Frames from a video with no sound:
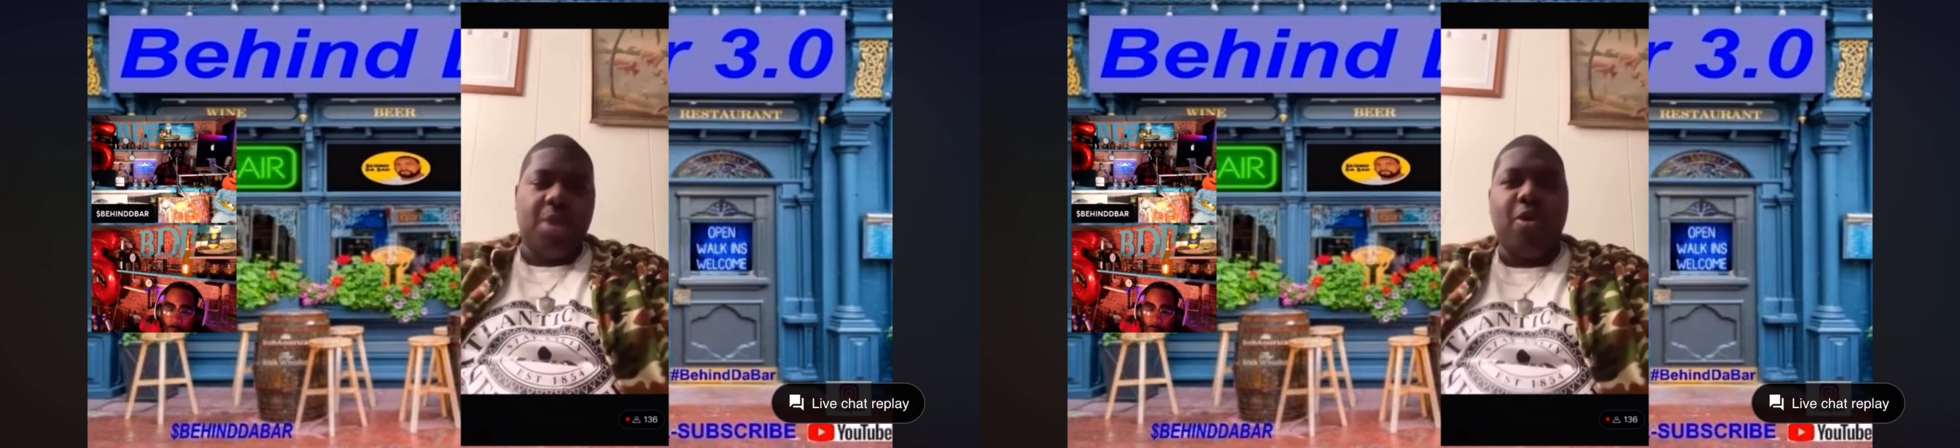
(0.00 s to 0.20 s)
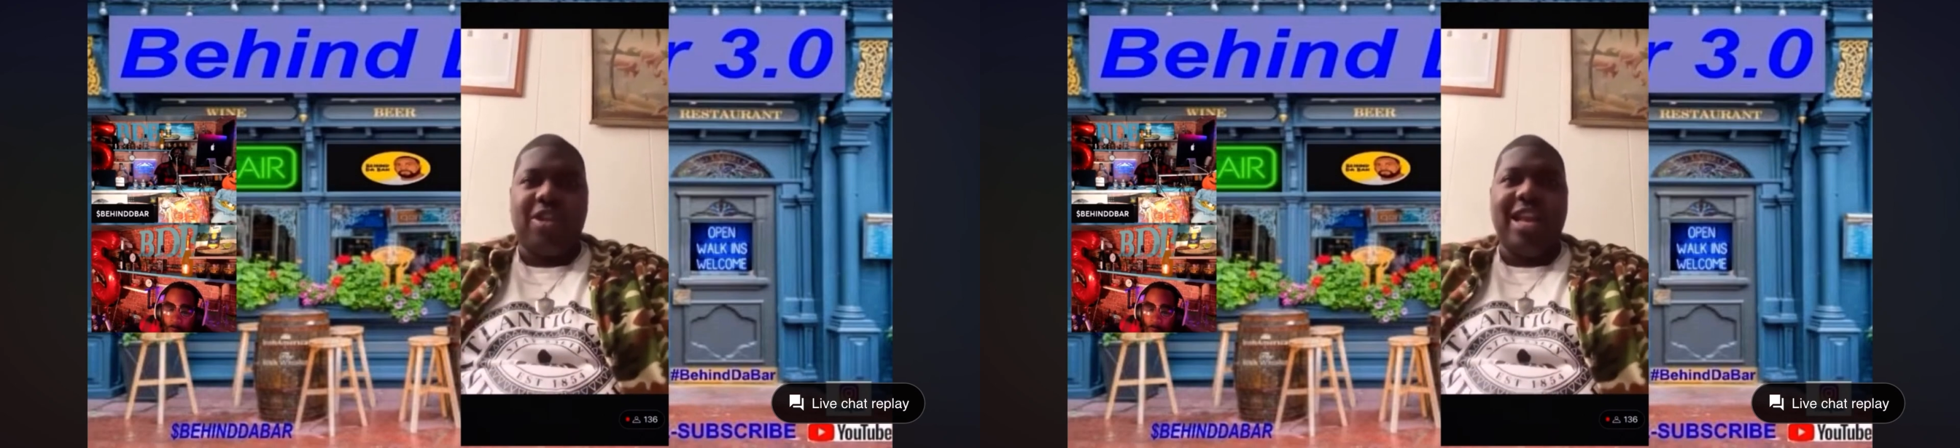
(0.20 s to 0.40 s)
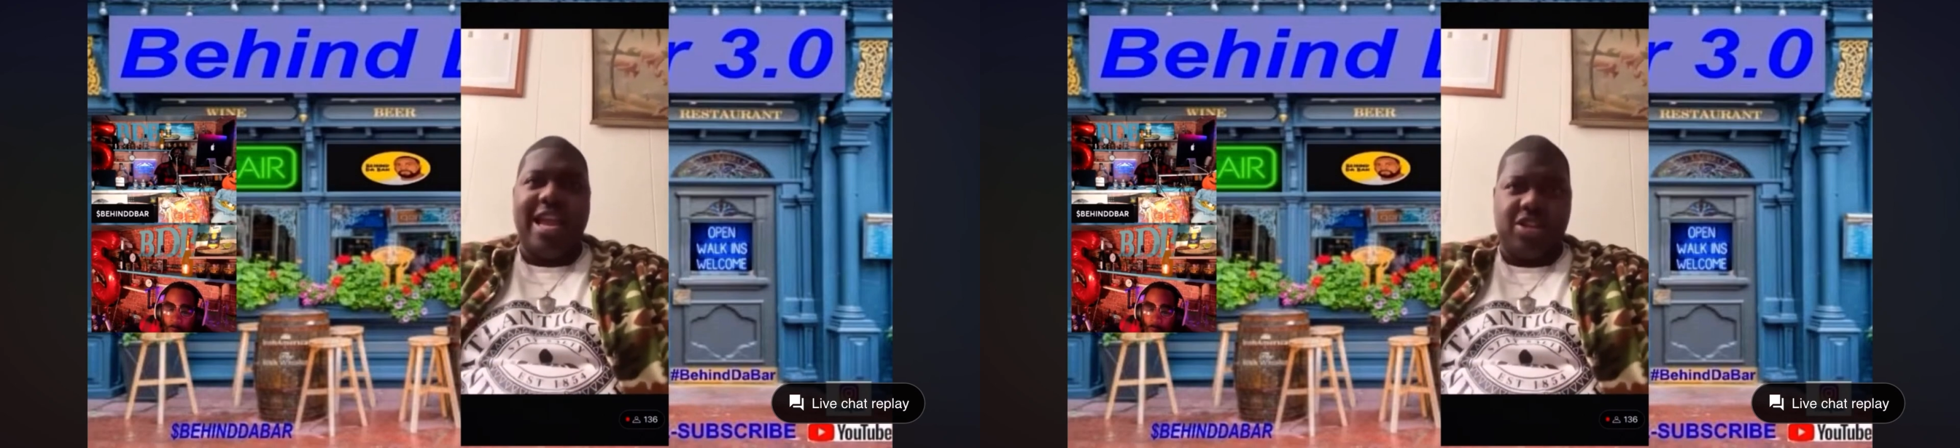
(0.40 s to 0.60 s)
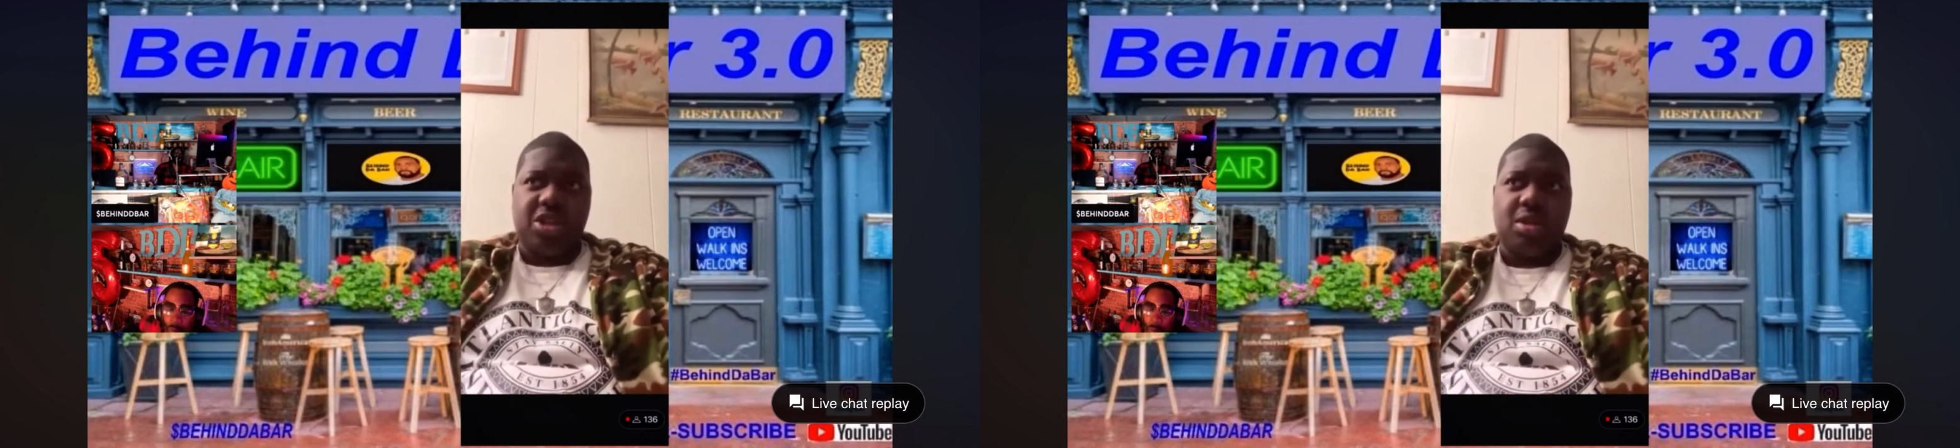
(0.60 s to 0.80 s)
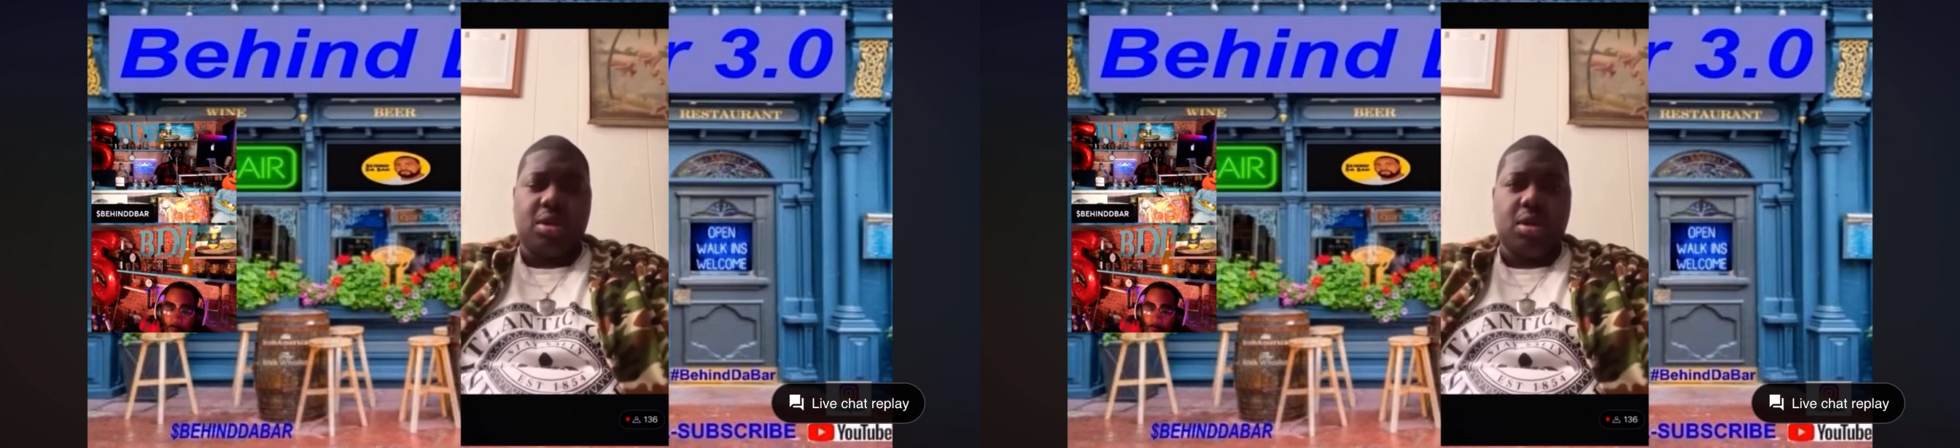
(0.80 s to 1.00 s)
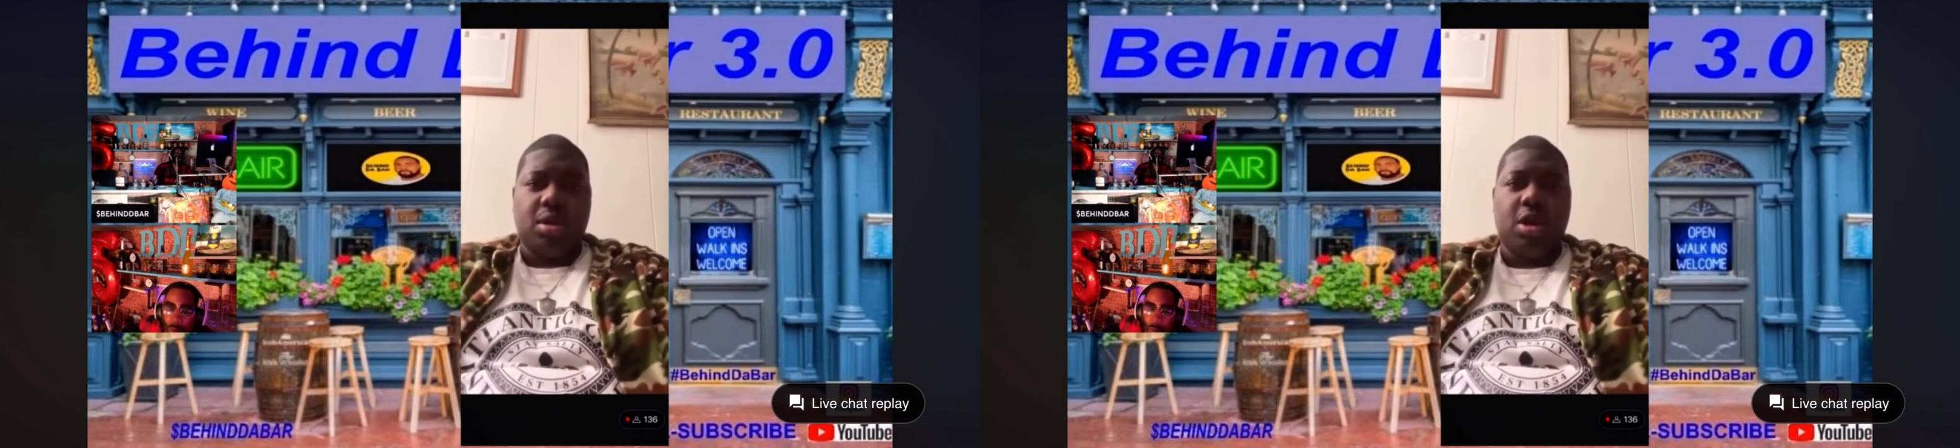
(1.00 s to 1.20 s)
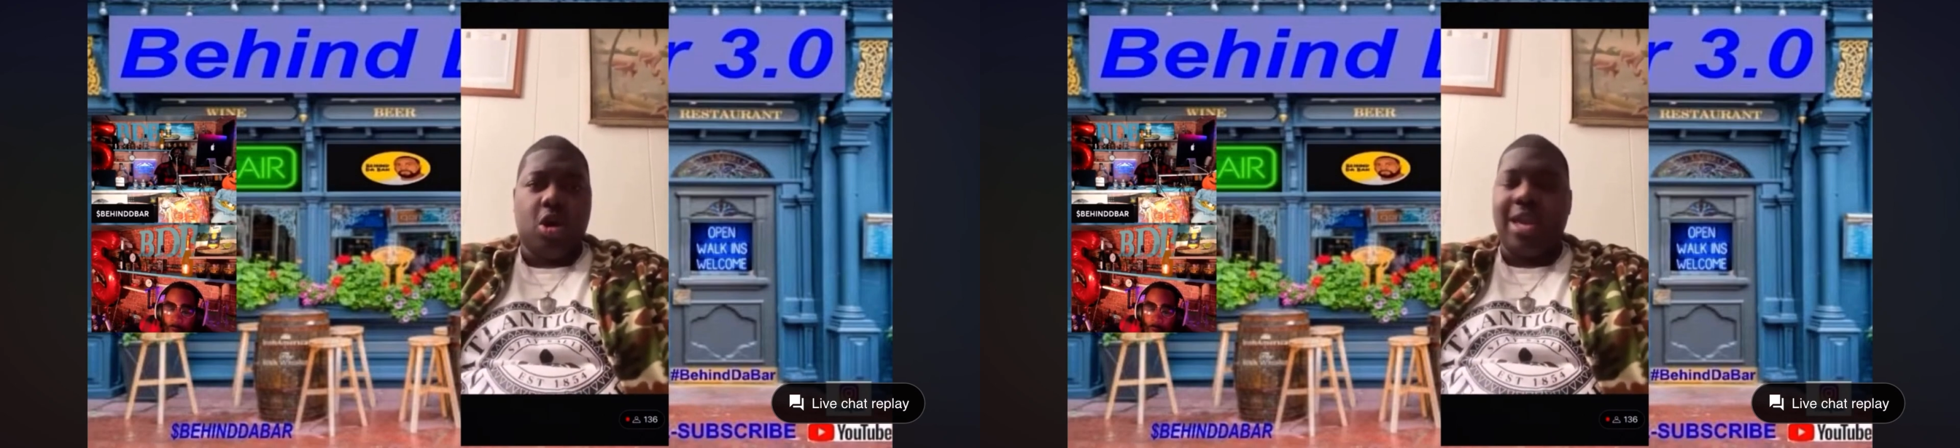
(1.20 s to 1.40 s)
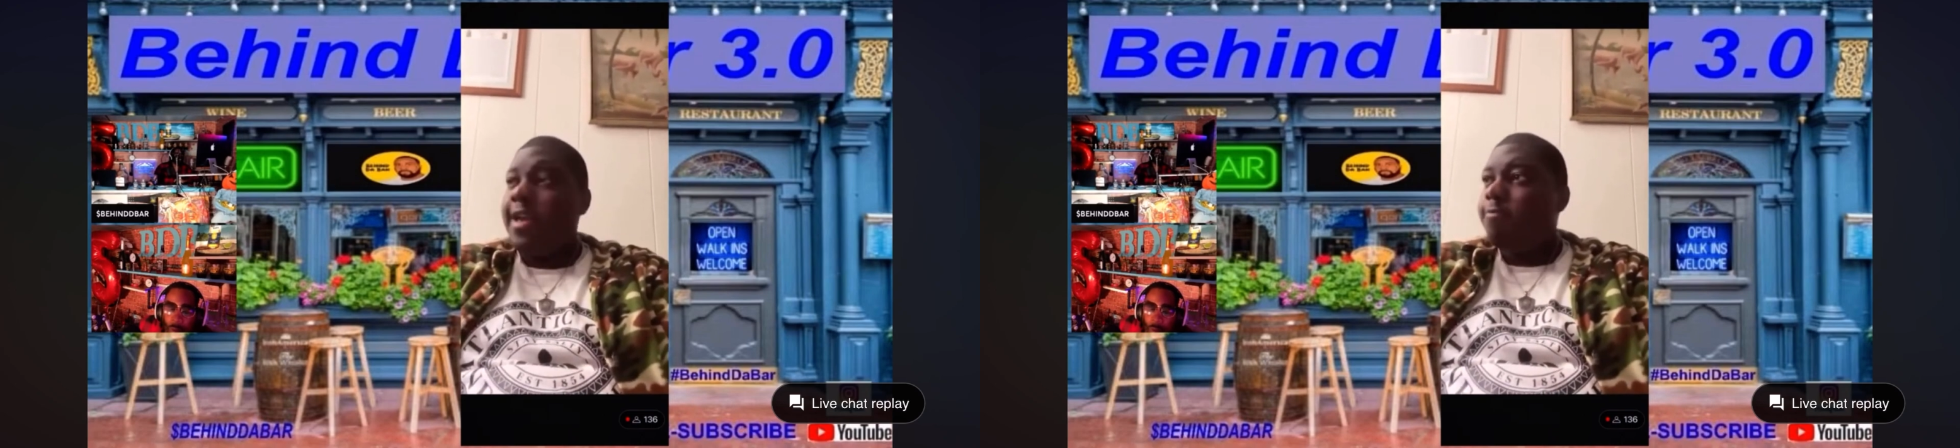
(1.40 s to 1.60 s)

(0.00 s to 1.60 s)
off the ledge, okay?